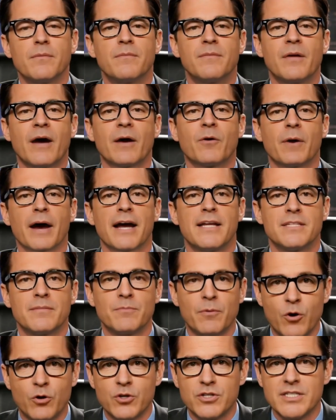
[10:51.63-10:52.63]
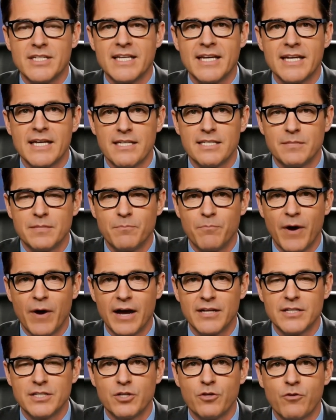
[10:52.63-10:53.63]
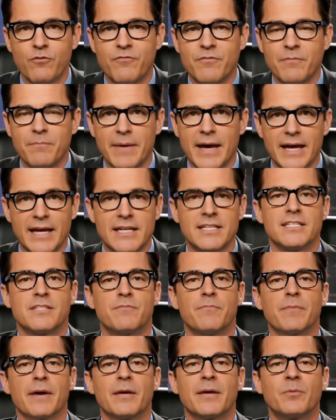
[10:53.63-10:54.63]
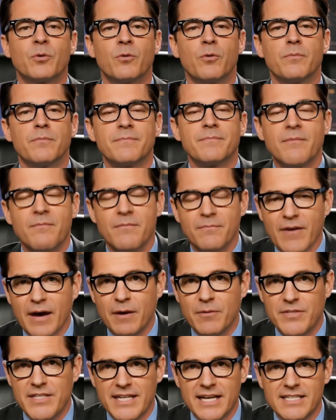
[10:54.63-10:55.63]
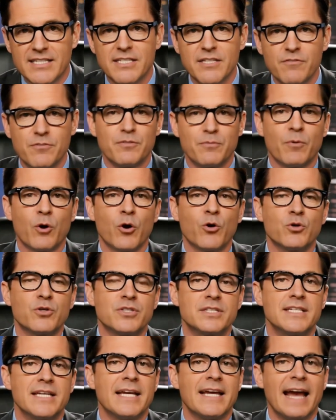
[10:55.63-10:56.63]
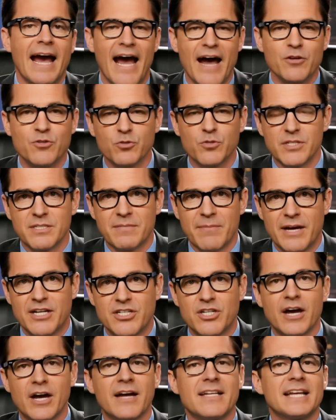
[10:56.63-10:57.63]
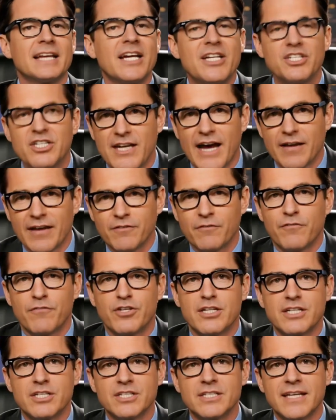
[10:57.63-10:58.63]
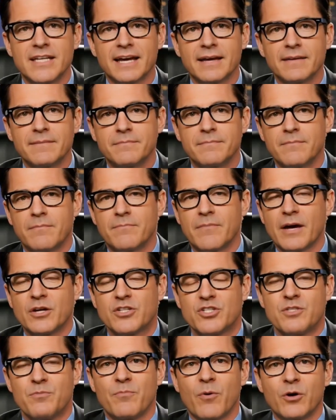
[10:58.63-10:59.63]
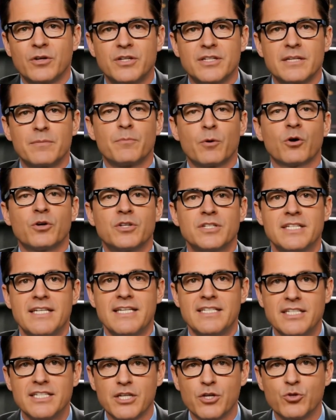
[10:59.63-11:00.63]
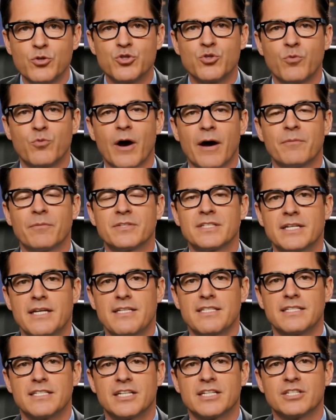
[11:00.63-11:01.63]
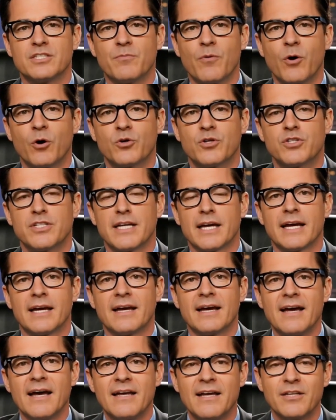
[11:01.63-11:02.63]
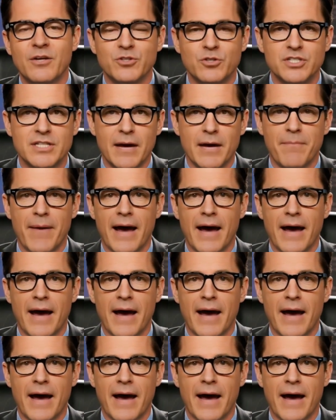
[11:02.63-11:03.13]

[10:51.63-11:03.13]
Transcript: Direct democracy is impractical for millions of people. Representative democracy allows for specialization and efficiency. Most modern democracies use representative democracy, though some